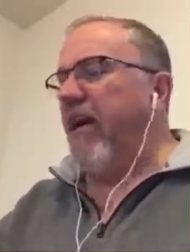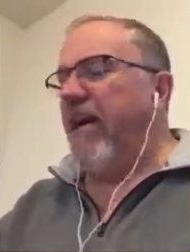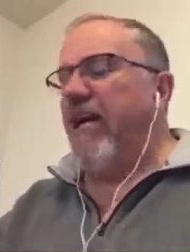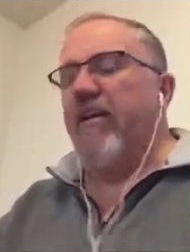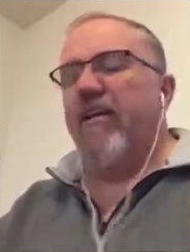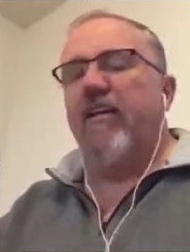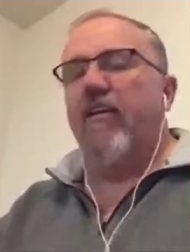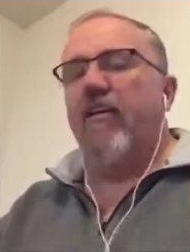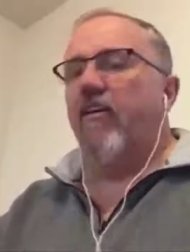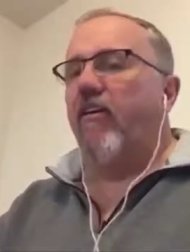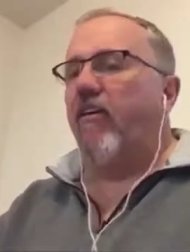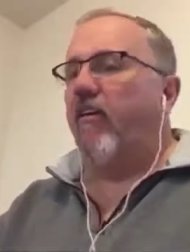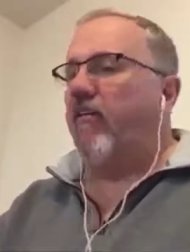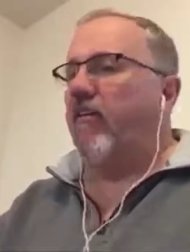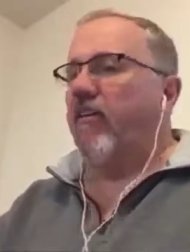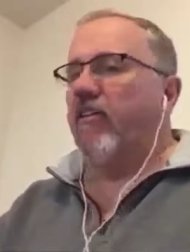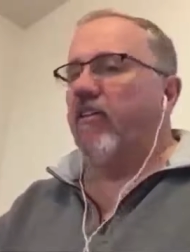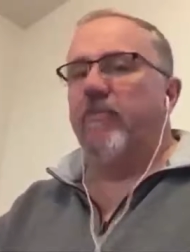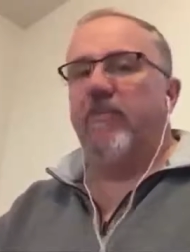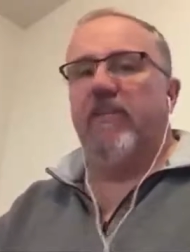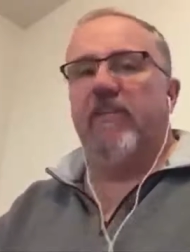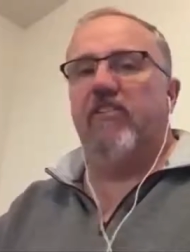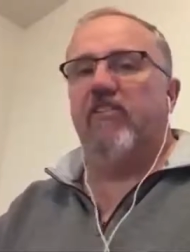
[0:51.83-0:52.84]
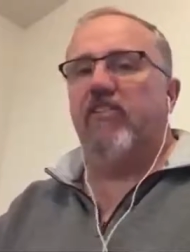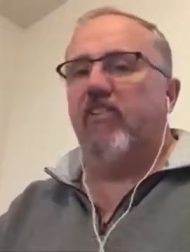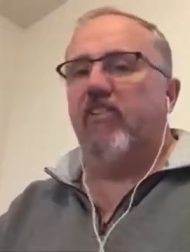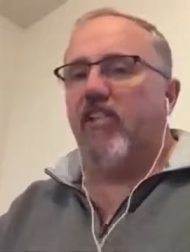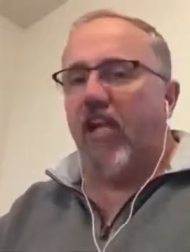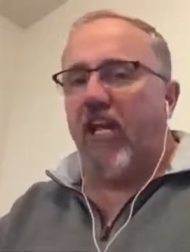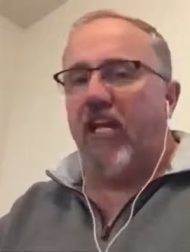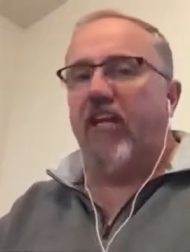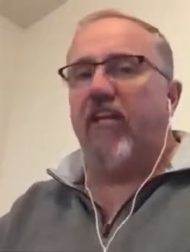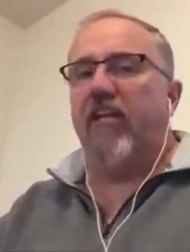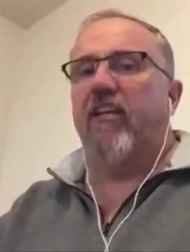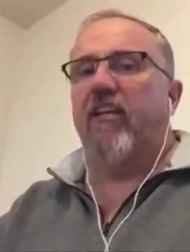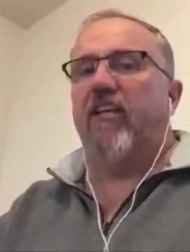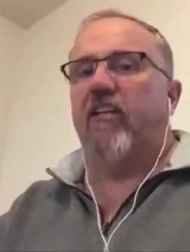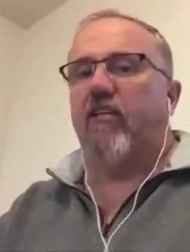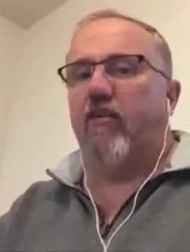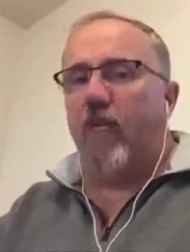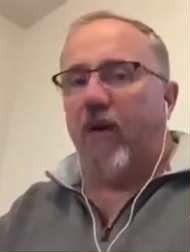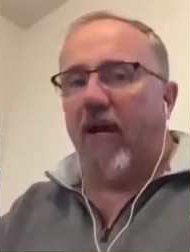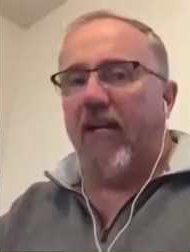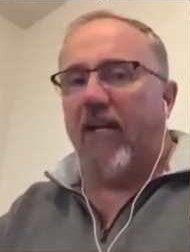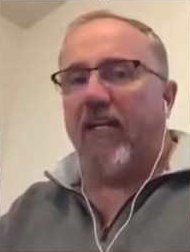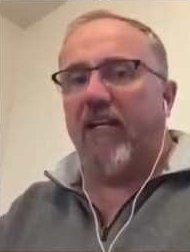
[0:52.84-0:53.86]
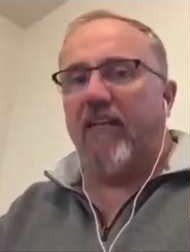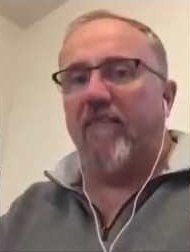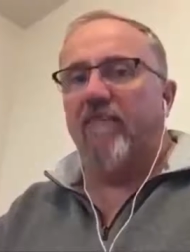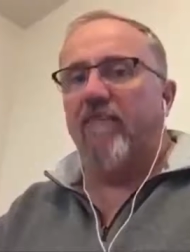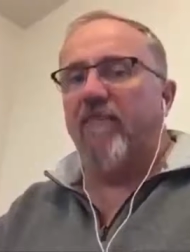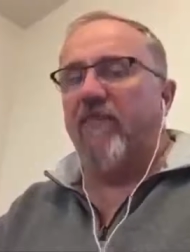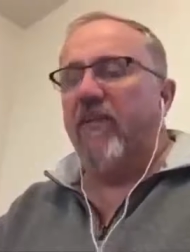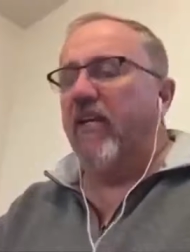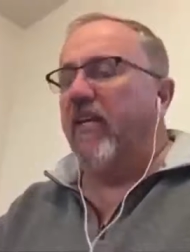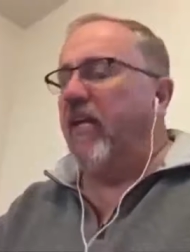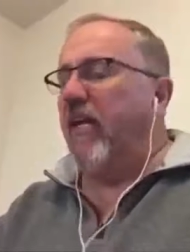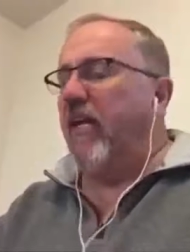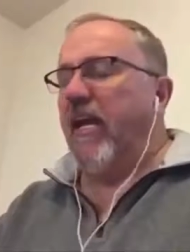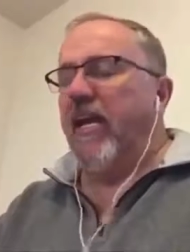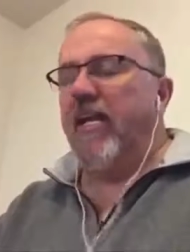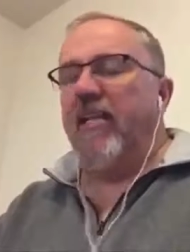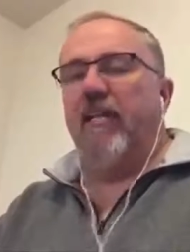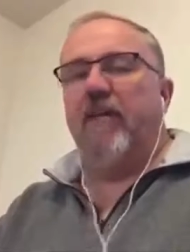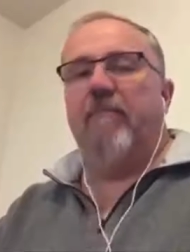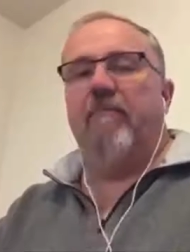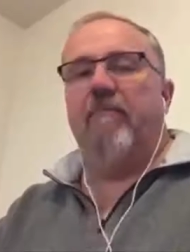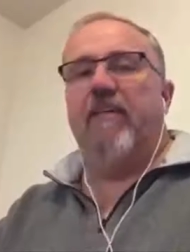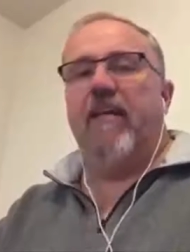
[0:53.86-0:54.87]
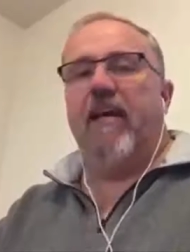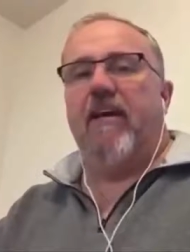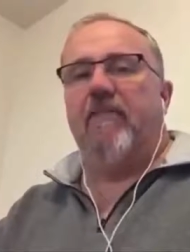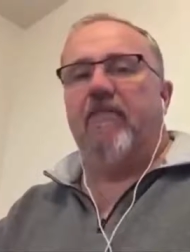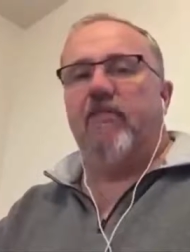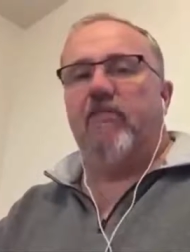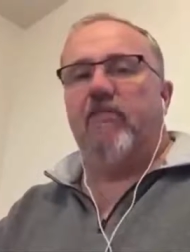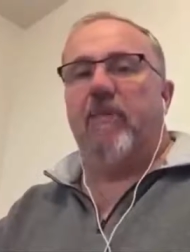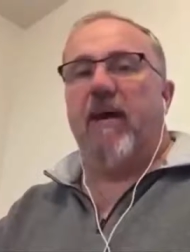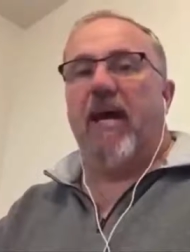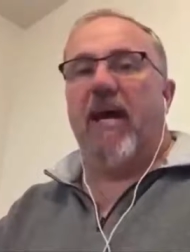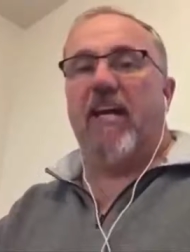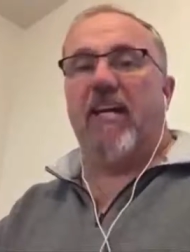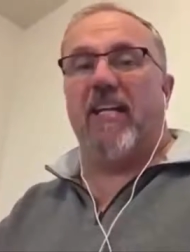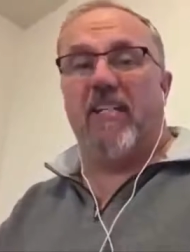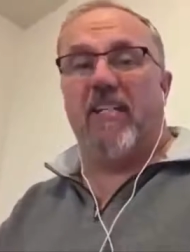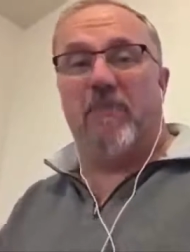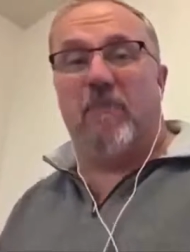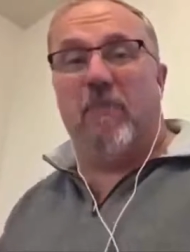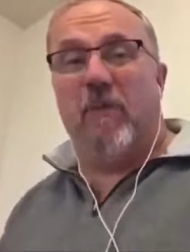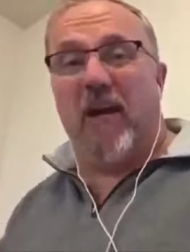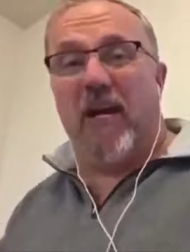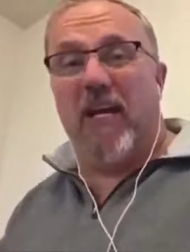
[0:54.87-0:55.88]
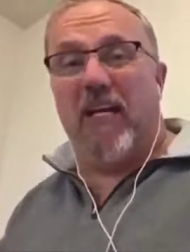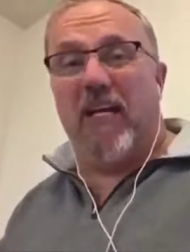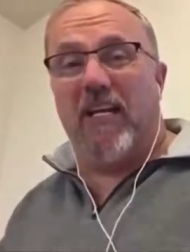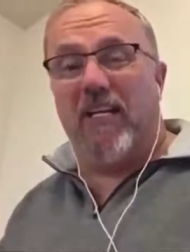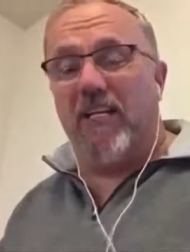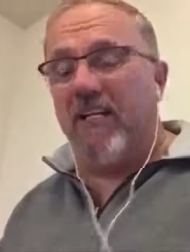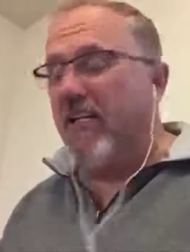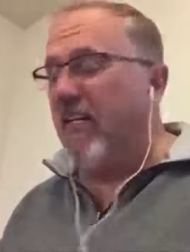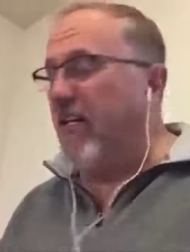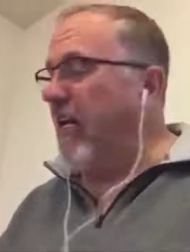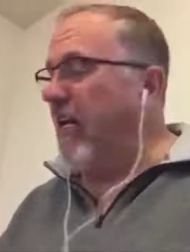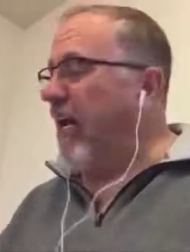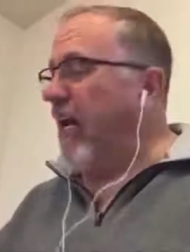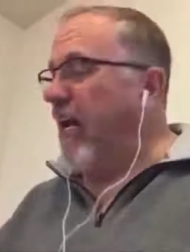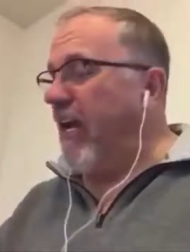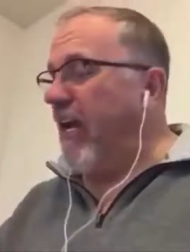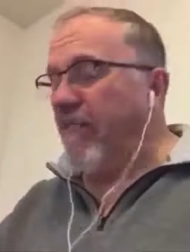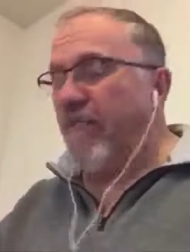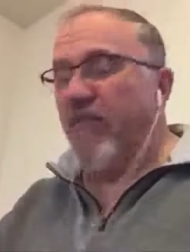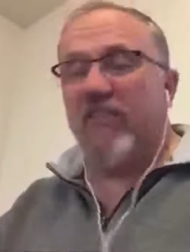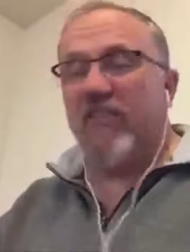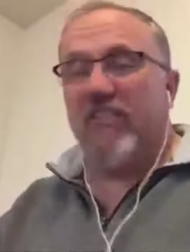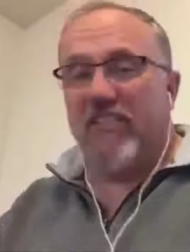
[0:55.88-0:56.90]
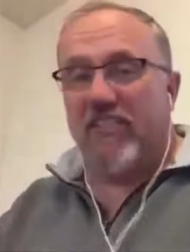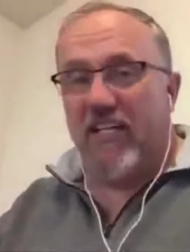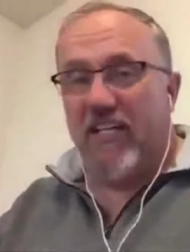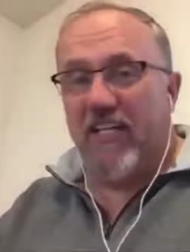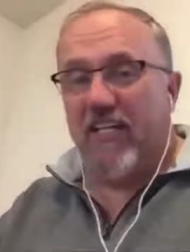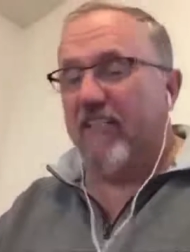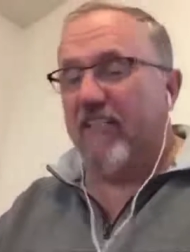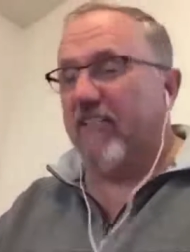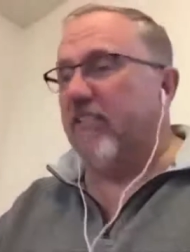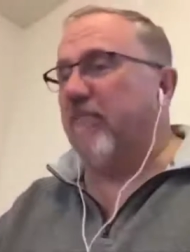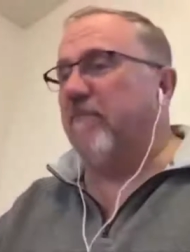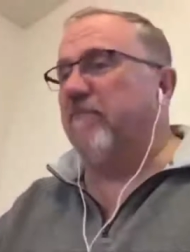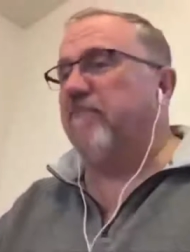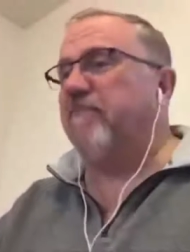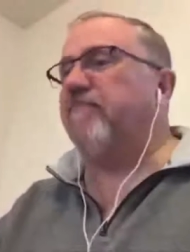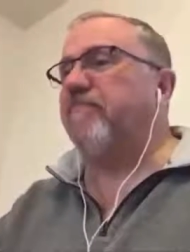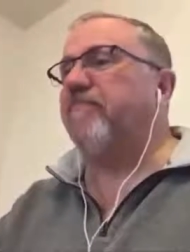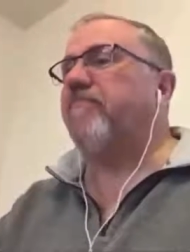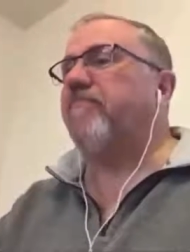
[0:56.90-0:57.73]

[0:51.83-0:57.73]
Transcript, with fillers: and the earth has been shaking and quaking, and the devil's back is breaking ever since.